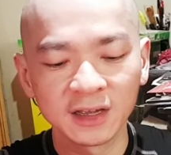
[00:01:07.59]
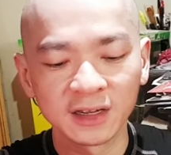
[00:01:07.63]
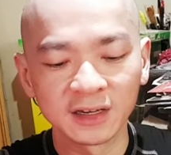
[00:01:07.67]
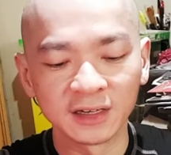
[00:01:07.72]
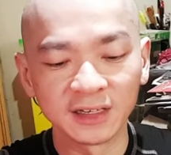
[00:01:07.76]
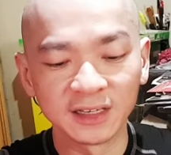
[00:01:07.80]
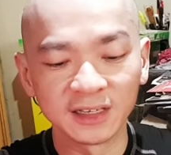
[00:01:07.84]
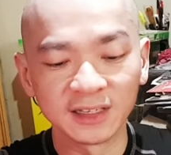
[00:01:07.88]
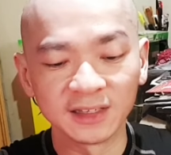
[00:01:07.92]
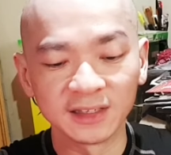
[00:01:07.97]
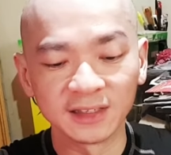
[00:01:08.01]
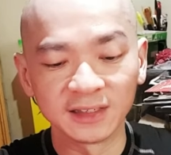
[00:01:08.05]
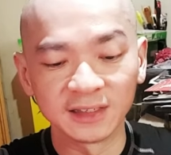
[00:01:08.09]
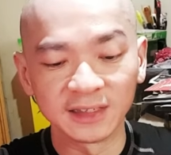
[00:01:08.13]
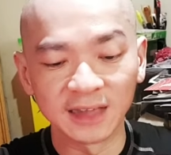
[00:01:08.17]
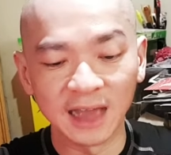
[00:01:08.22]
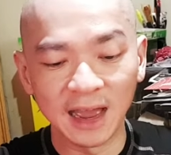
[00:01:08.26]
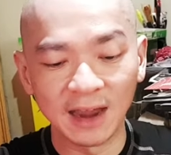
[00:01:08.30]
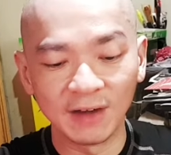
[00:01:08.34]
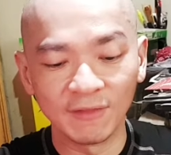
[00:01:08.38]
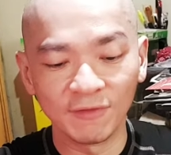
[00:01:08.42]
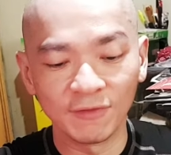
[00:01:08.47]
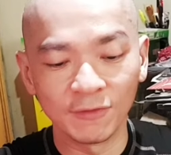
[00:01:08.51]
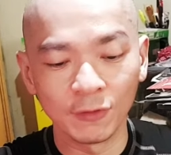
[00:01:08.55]
this
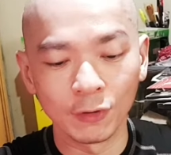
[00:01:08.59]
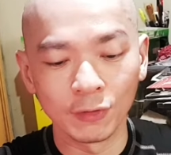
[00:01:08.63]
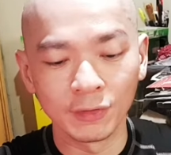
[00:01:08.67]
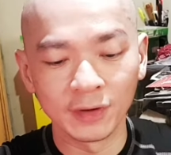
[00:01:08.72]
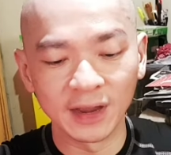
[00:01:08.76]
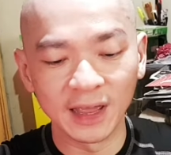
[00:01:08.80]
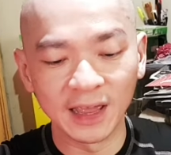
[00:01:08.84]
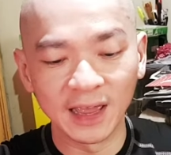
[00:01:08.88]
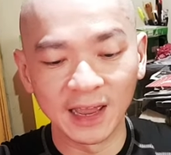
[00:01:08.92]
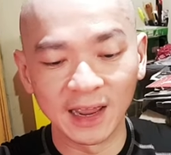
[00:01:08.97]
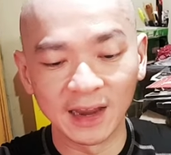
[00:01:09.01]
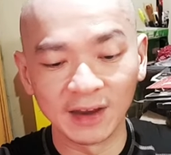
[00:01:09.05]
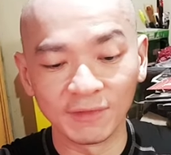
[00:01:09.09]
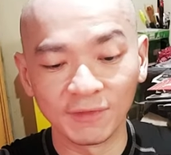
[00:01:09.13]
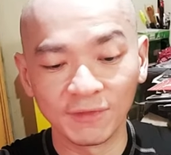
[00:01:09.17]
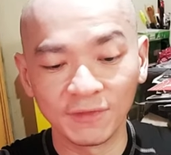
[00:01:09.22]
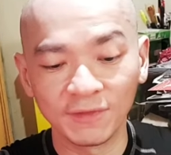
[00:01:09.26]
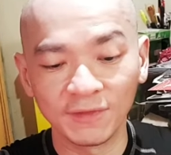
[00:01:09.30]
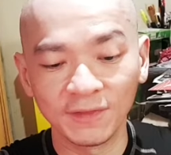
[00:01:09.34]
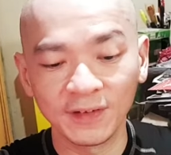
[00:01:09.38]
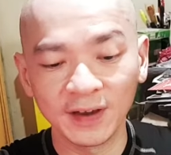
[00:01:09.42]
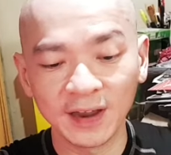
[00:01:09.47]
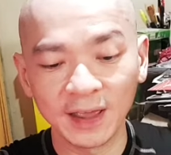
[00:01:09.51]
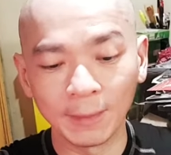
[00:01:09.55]
Zenfone 8
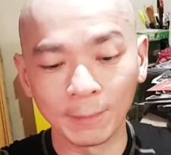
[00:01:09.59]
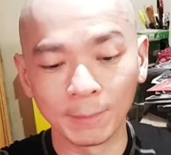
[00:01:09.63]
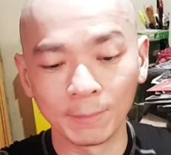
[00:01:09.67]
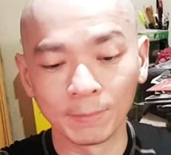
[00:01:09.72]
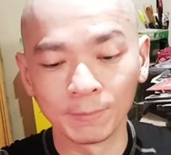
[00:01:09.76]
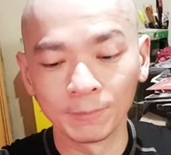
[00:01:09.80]
Flip.